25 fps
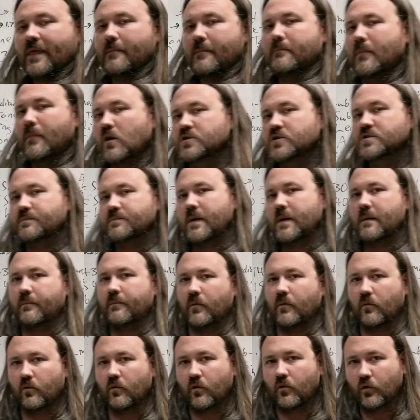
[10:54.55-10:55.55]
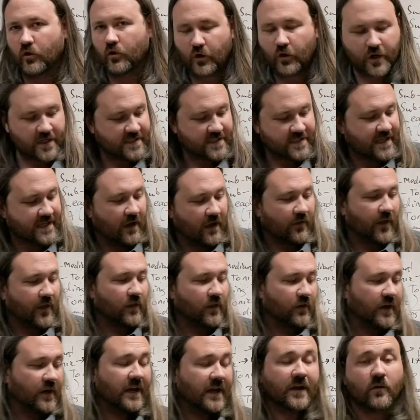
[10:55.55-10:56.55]
that most people learn a scale, they
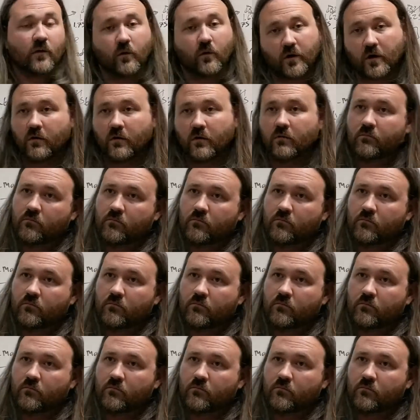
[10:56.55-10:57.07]
learn it in order.